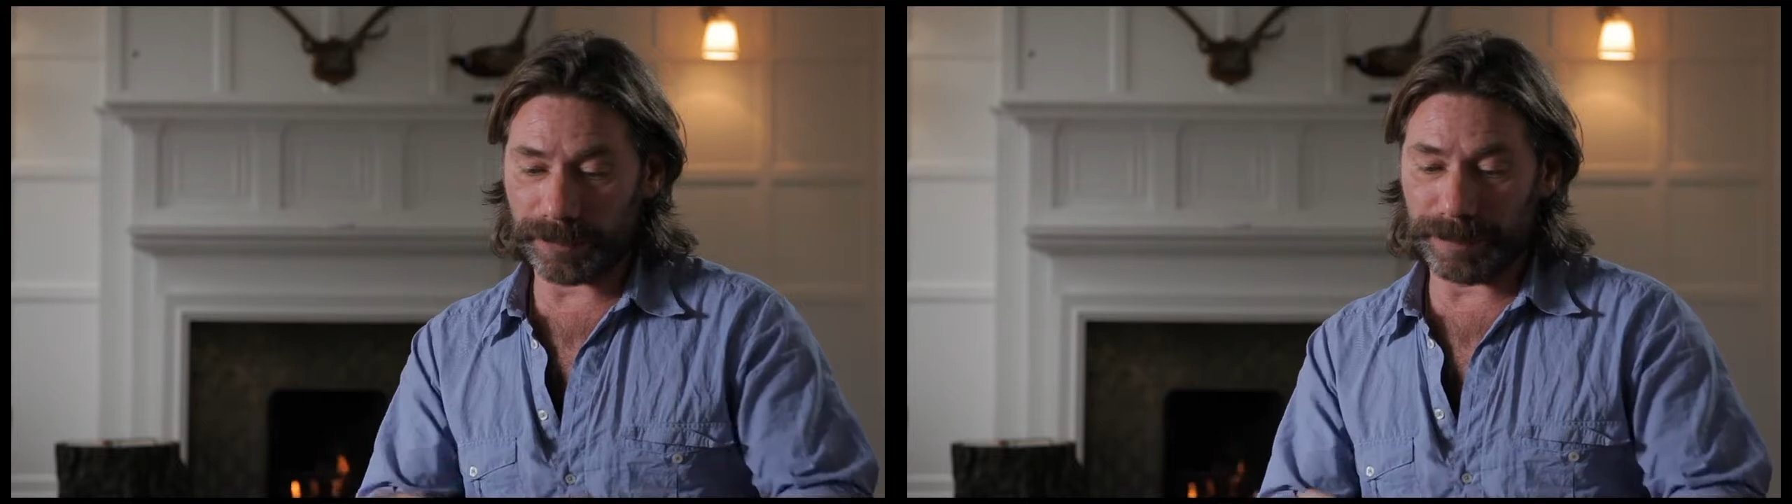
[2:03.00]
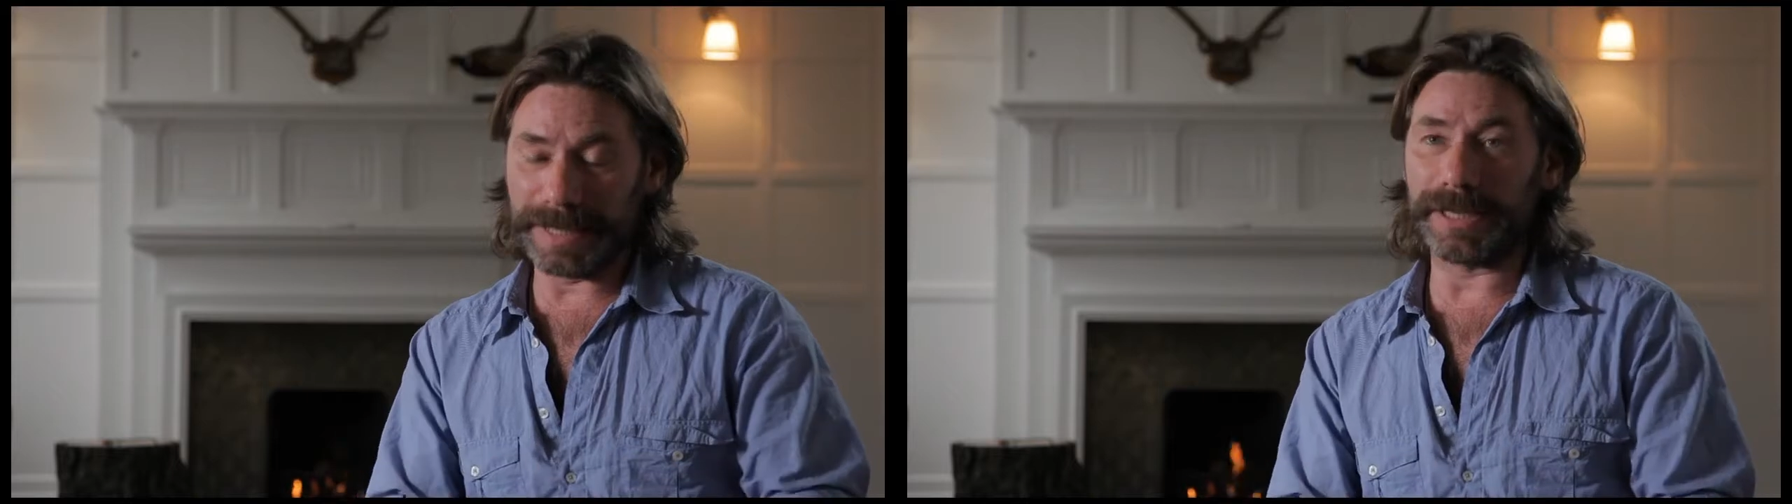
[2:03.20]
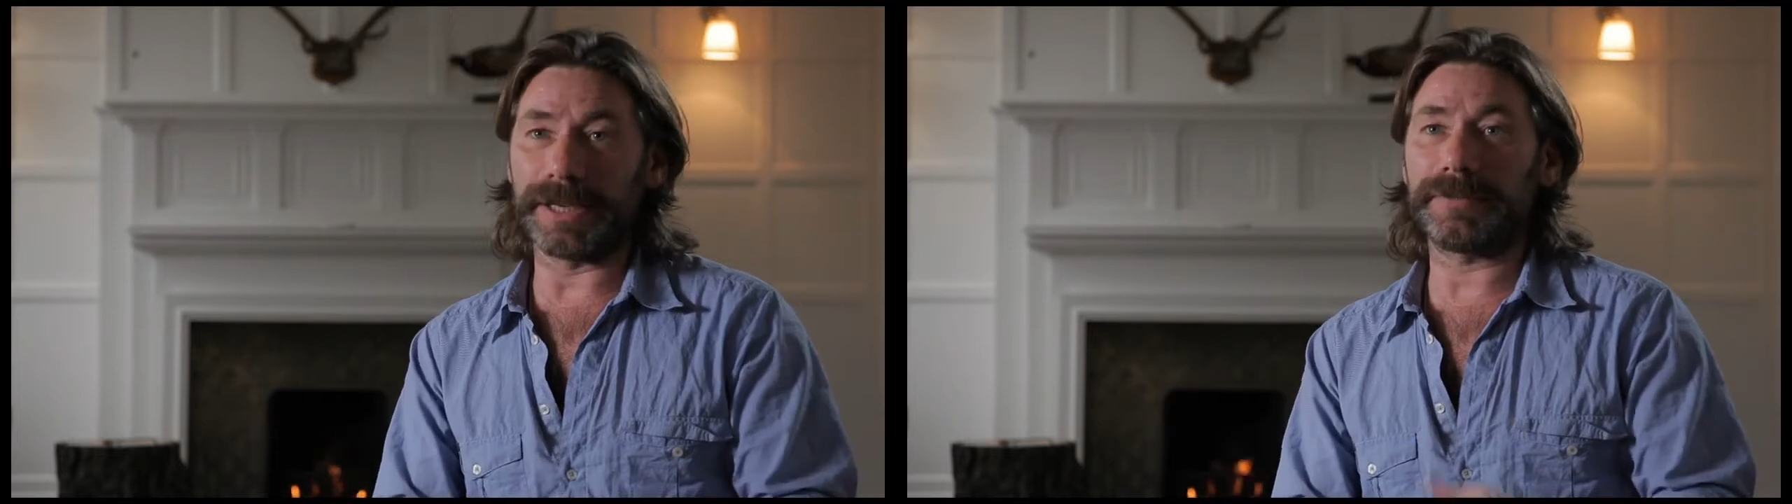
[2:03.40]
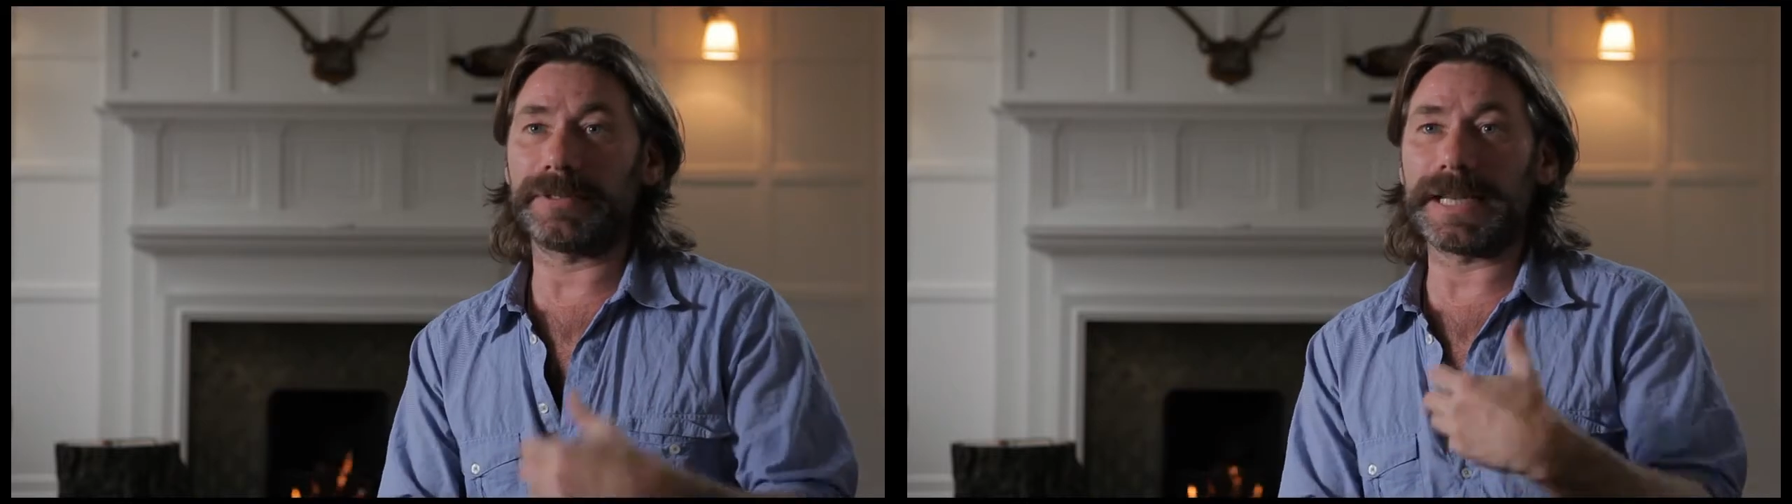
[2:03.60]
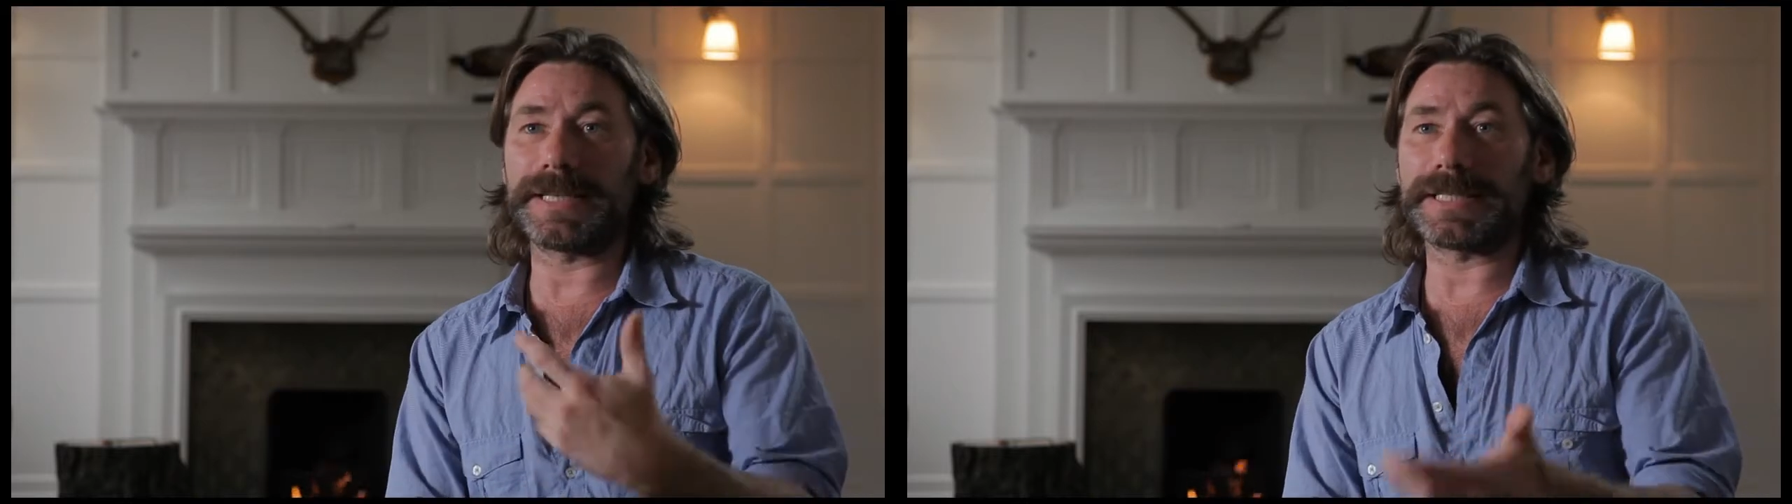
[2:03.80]
of media
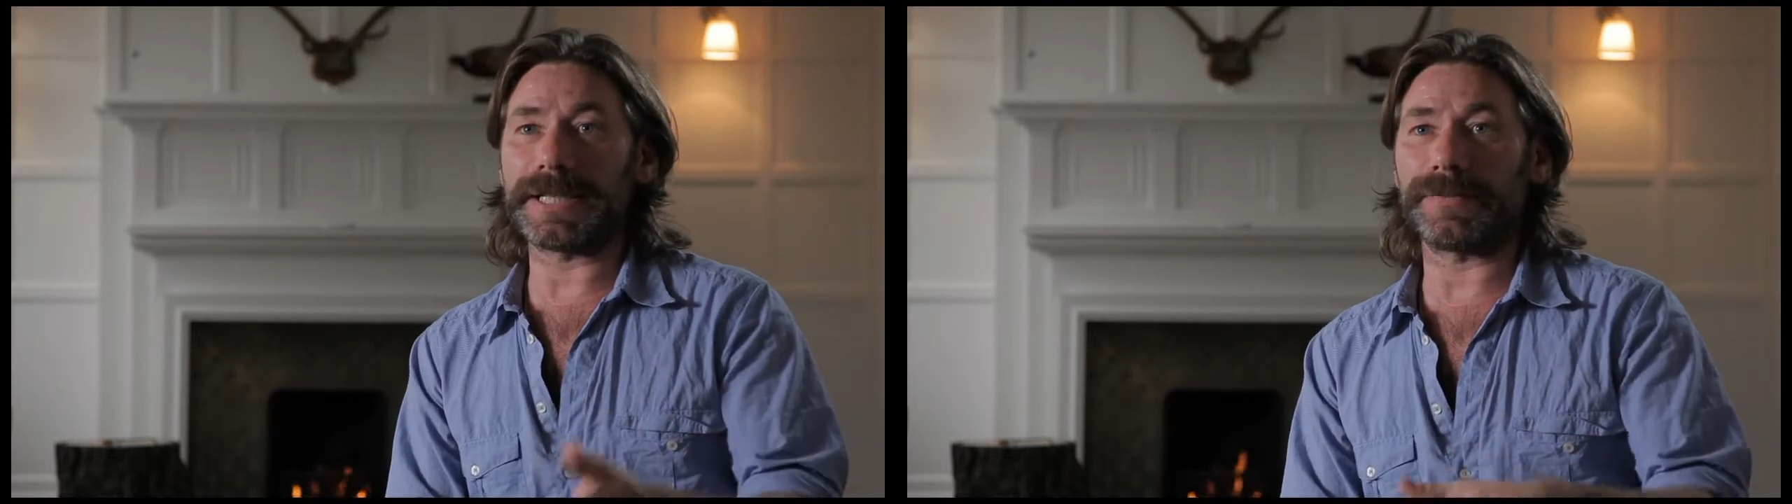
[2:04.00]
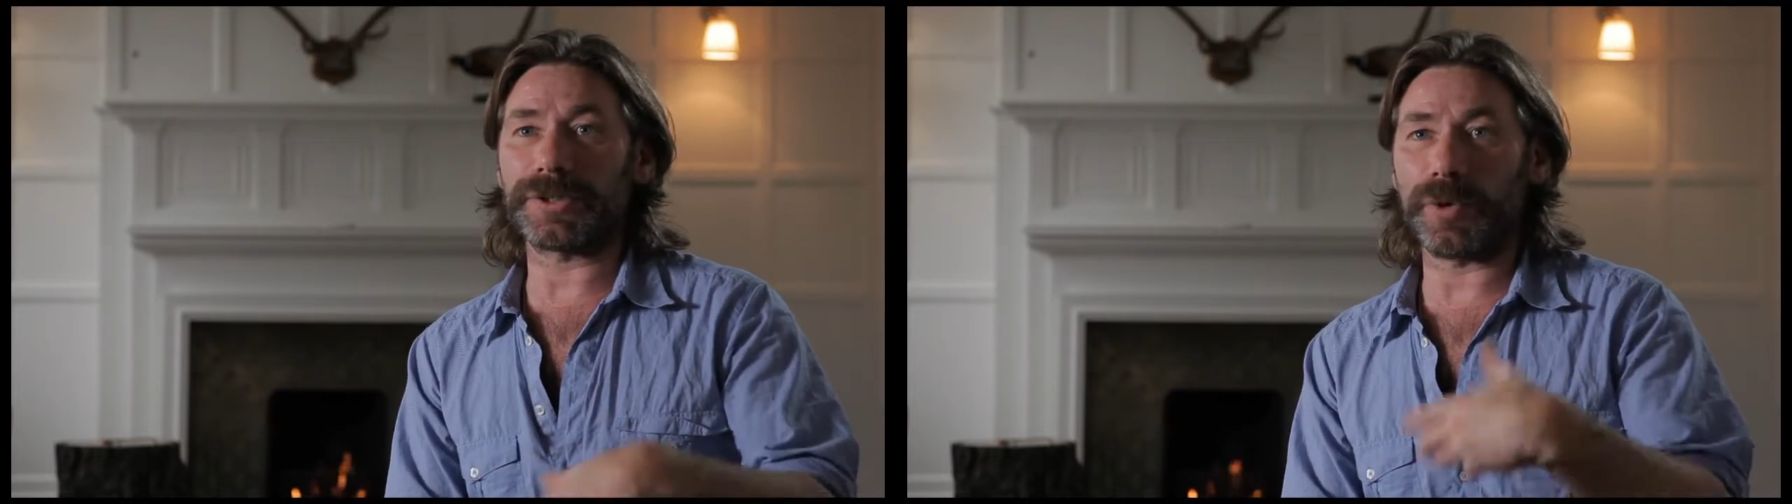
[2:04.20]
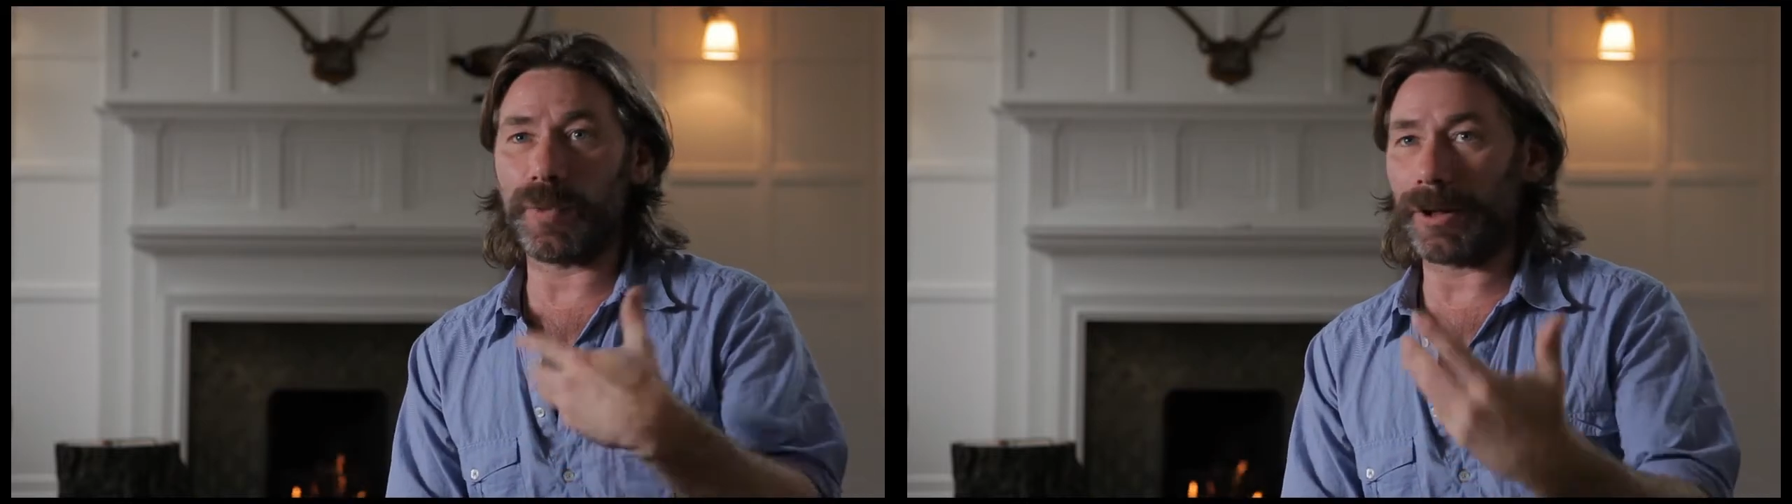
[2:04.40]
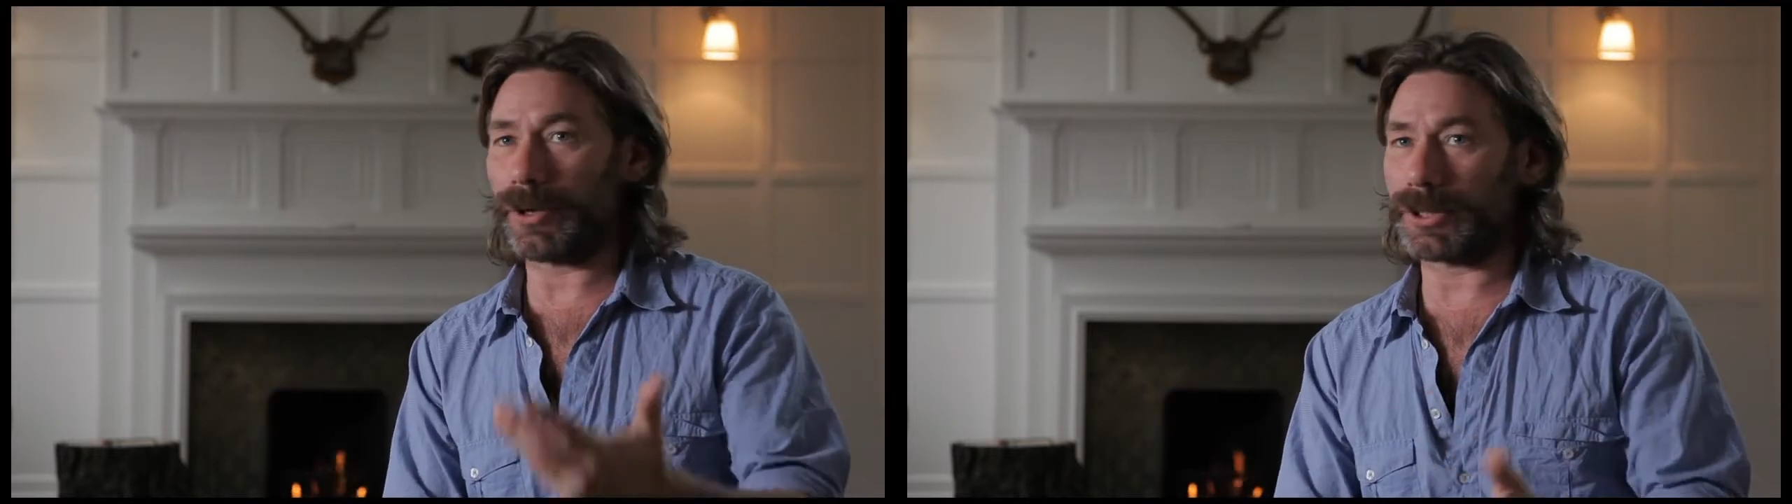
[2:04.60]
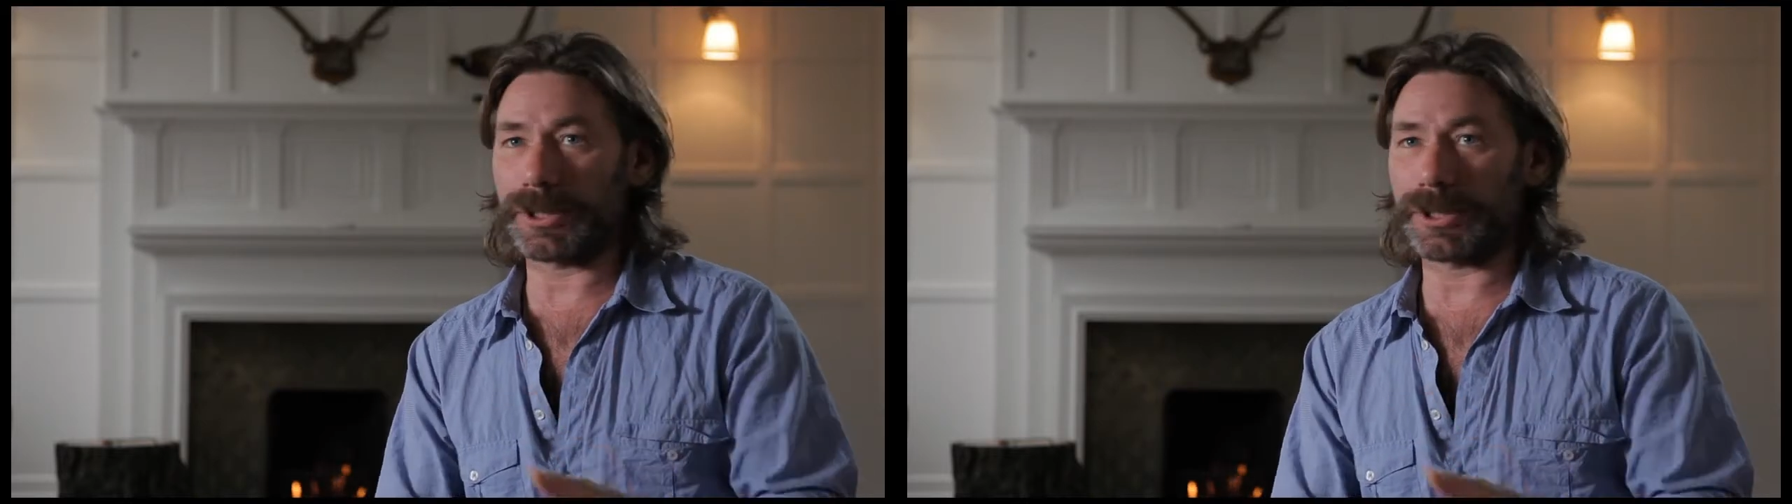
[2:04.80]
lent itself so well because